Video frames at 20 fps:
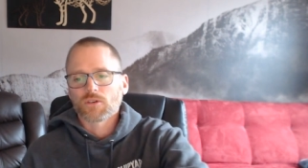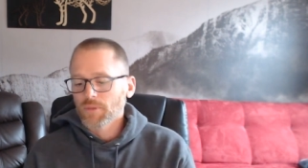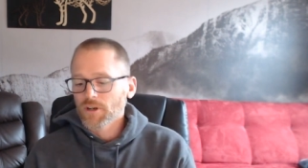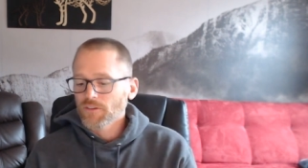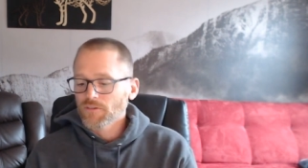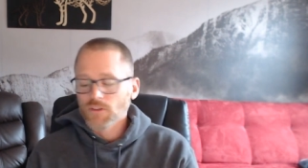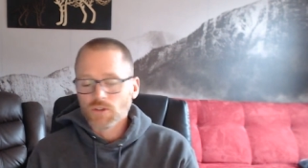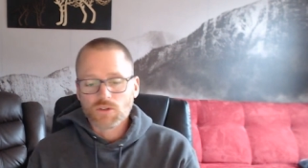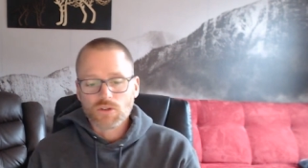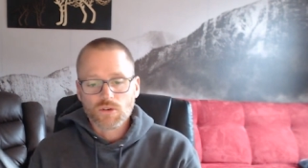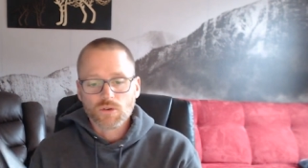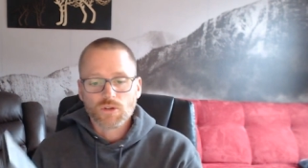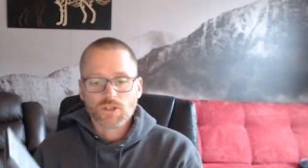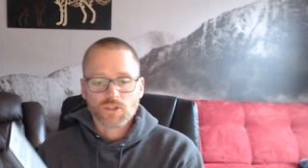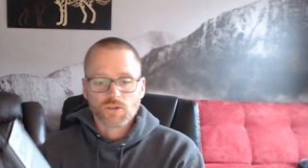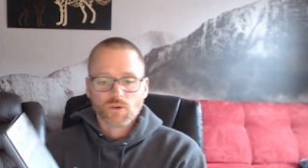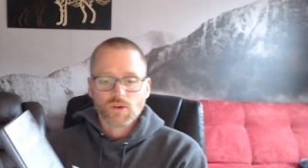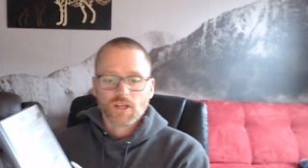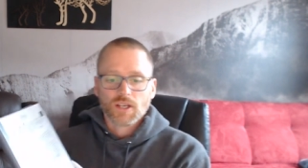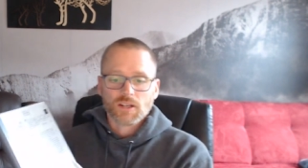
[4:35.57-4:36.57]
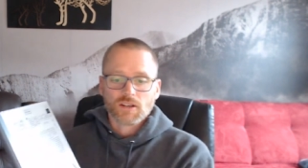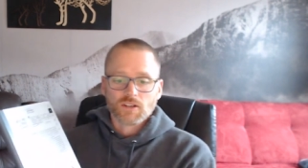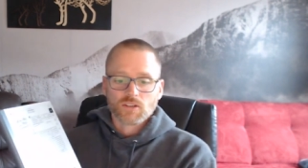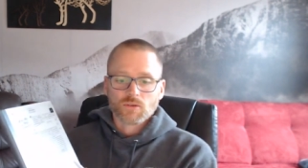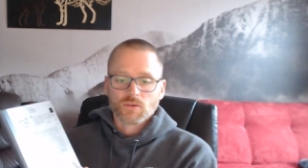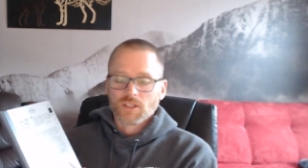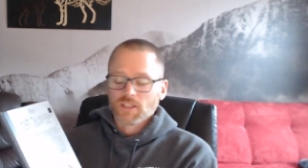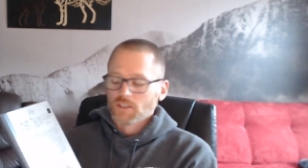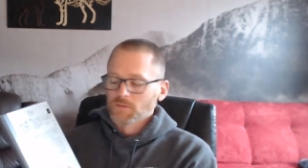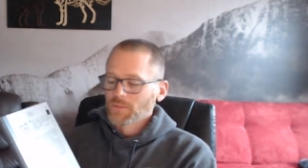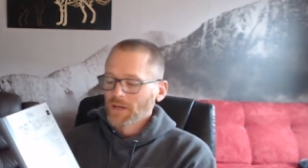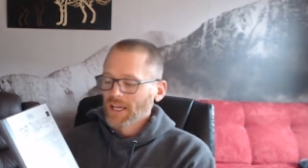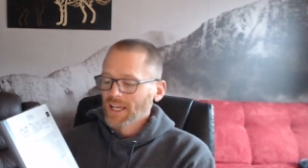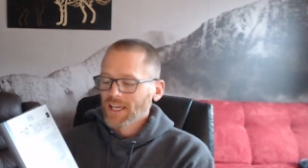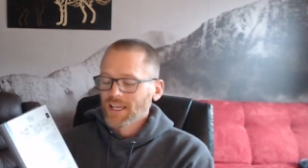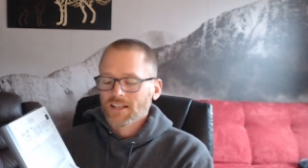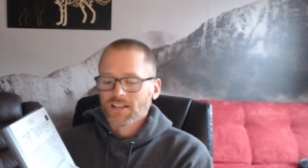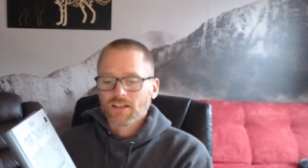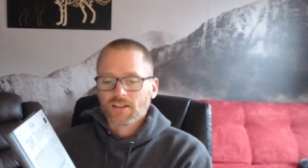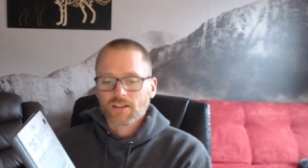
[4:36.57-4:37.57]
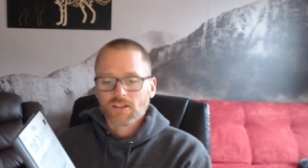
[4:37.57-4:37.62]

But if you do enjoy doing this by hand,